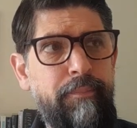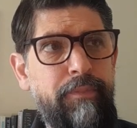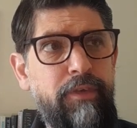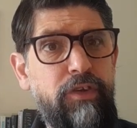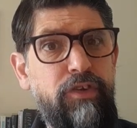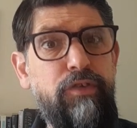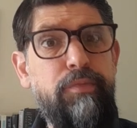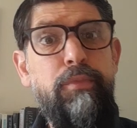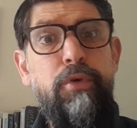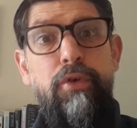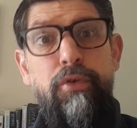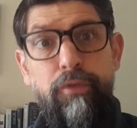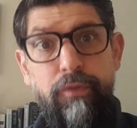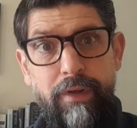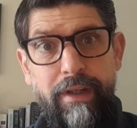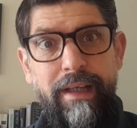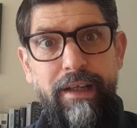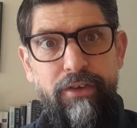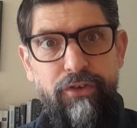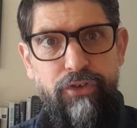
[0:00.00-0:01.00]

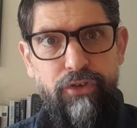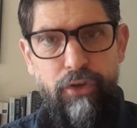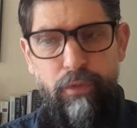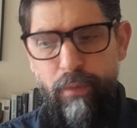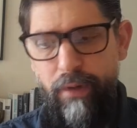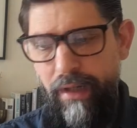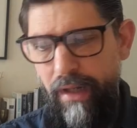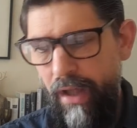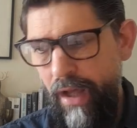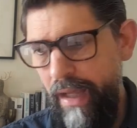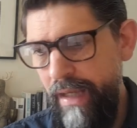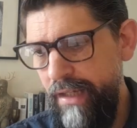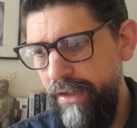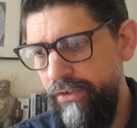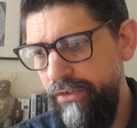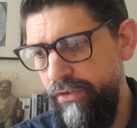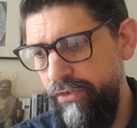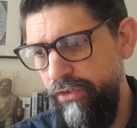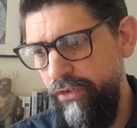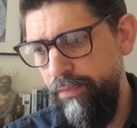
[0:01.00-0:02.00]
smoothly as you would like.
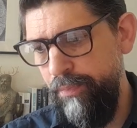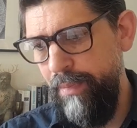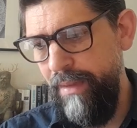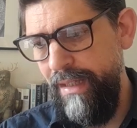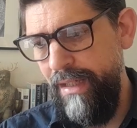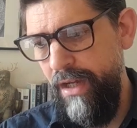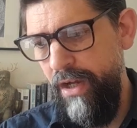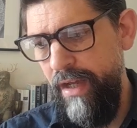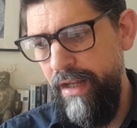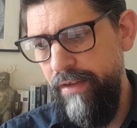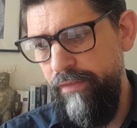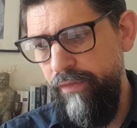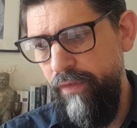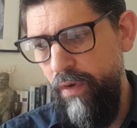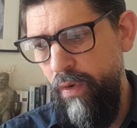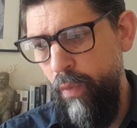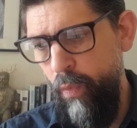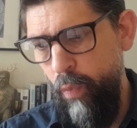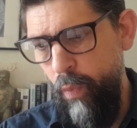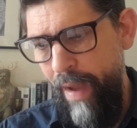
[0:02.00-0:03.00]
So just be kind of
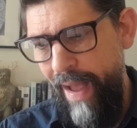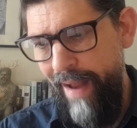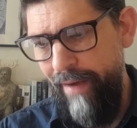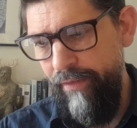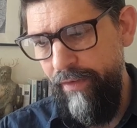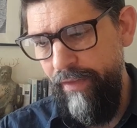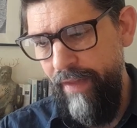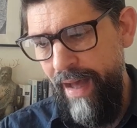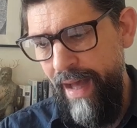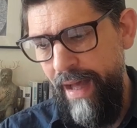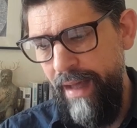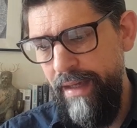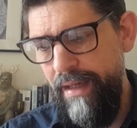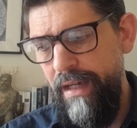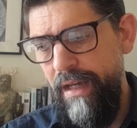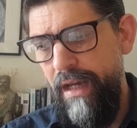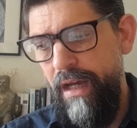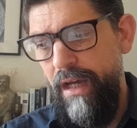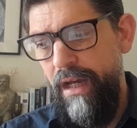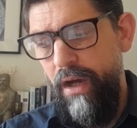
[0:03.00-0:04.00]
aware of that.
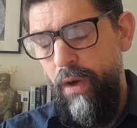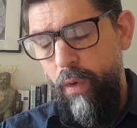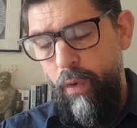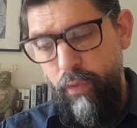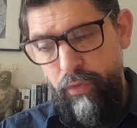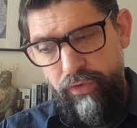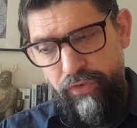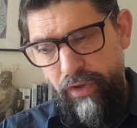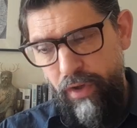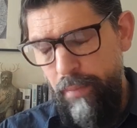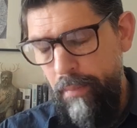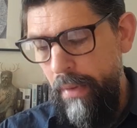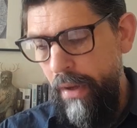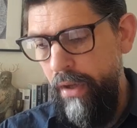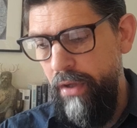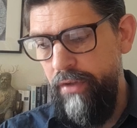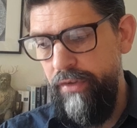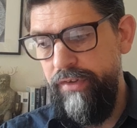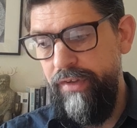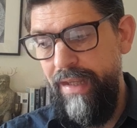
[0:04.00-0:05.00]
Also,
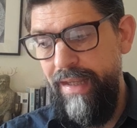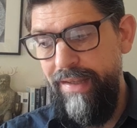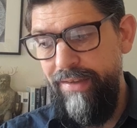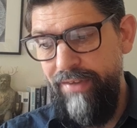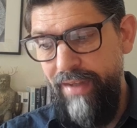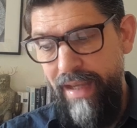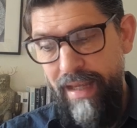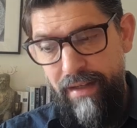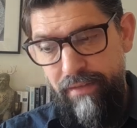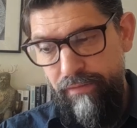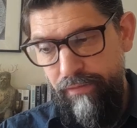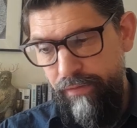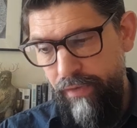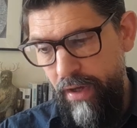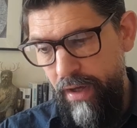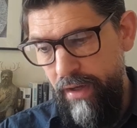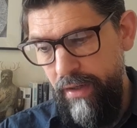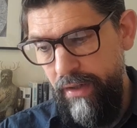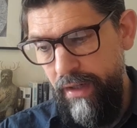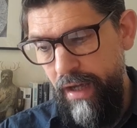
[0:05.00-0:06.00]
Mars is in
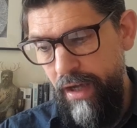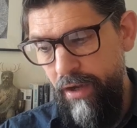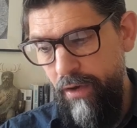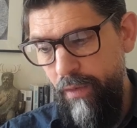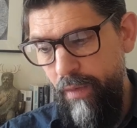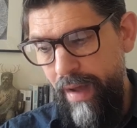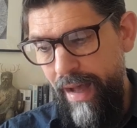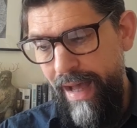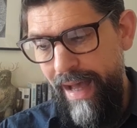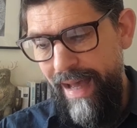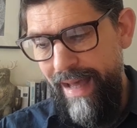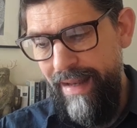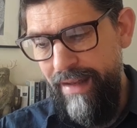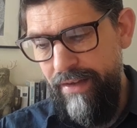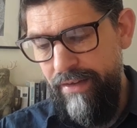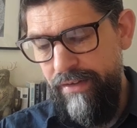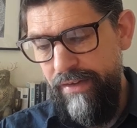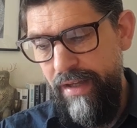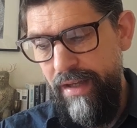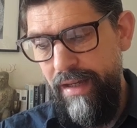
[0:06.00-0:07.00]
Virgo,
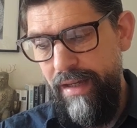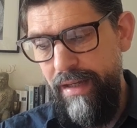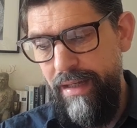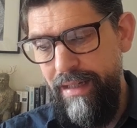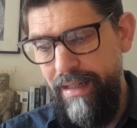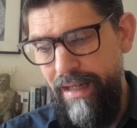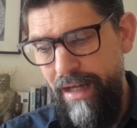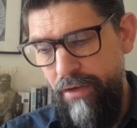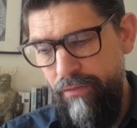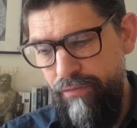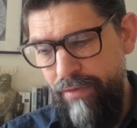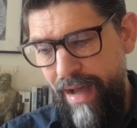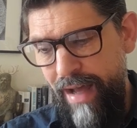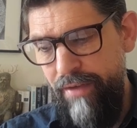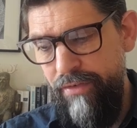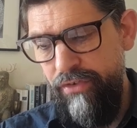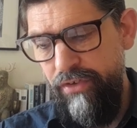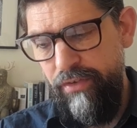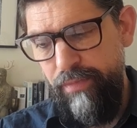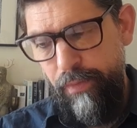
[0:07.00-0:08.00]
and
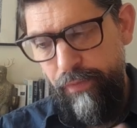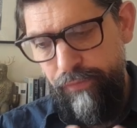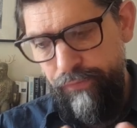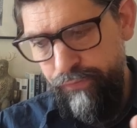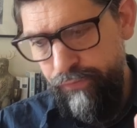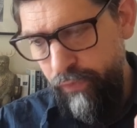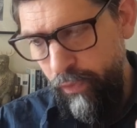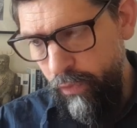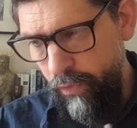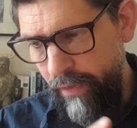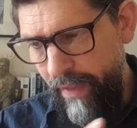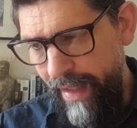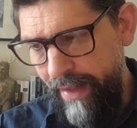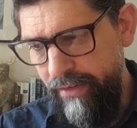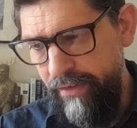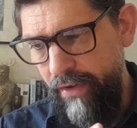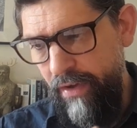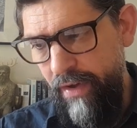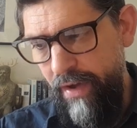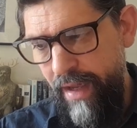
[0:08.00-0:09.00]
around just before that
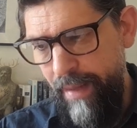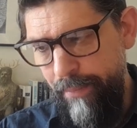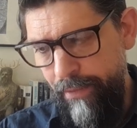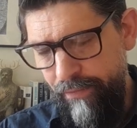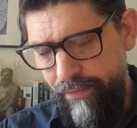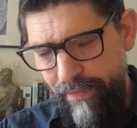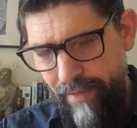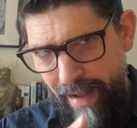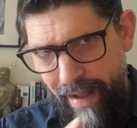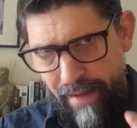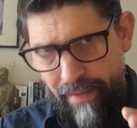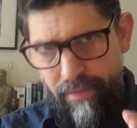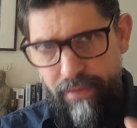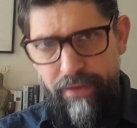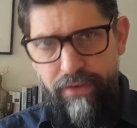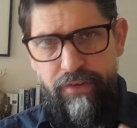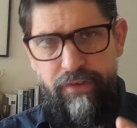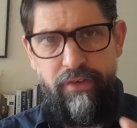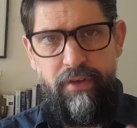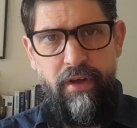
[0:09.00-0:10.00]
time, around
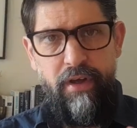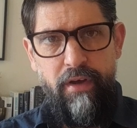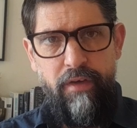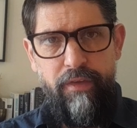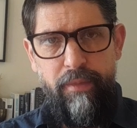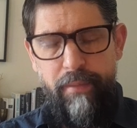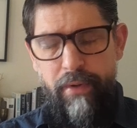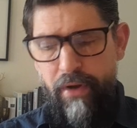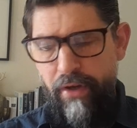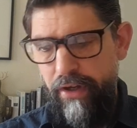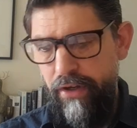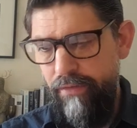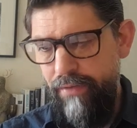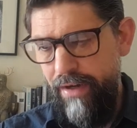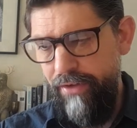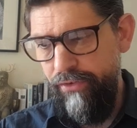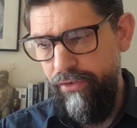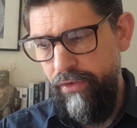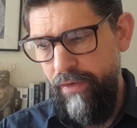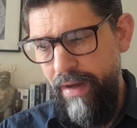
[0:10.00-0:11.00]
the start of the Mercury
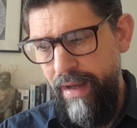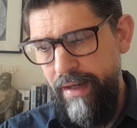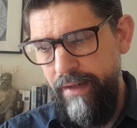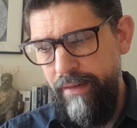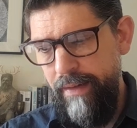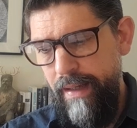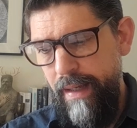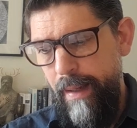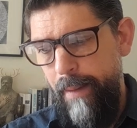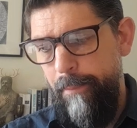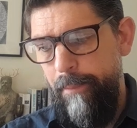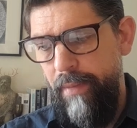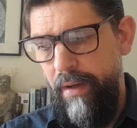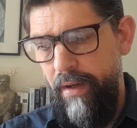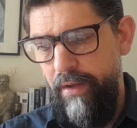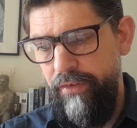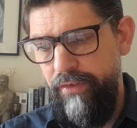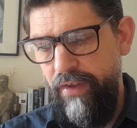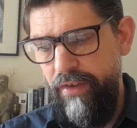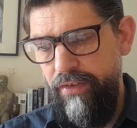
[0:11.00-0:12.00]
retrograde,
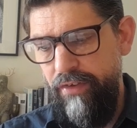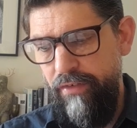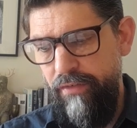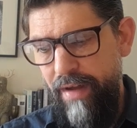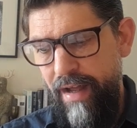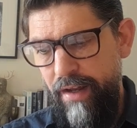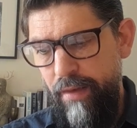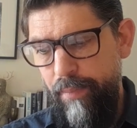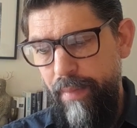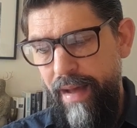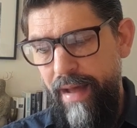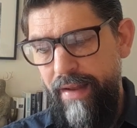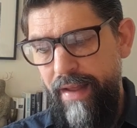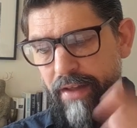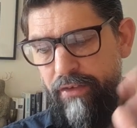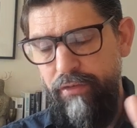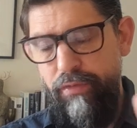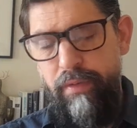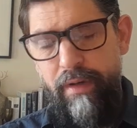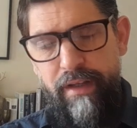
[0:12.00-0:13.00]
Mars is around about
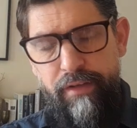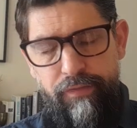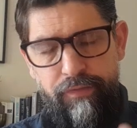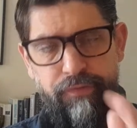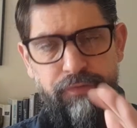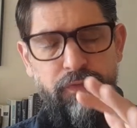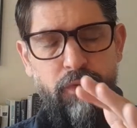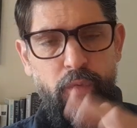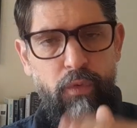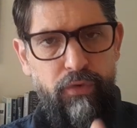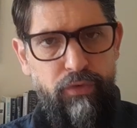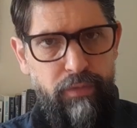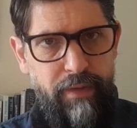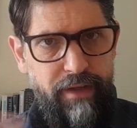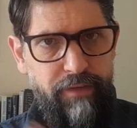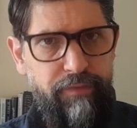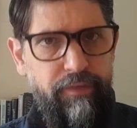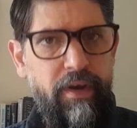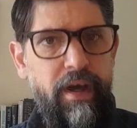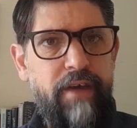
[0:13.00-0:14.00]
that 24,
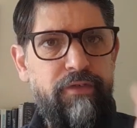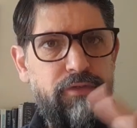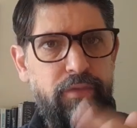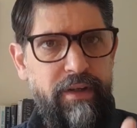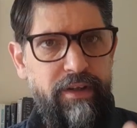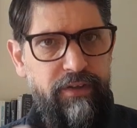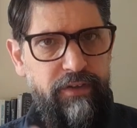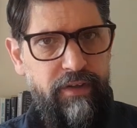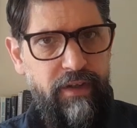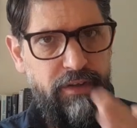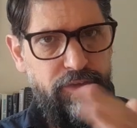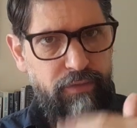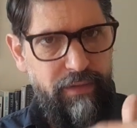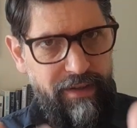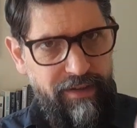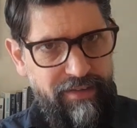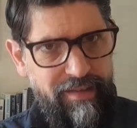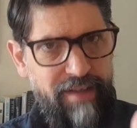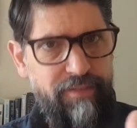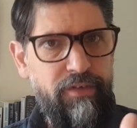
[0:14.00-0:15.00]
25, 26,
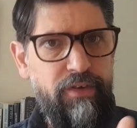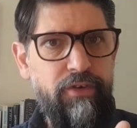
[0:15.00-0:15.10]
27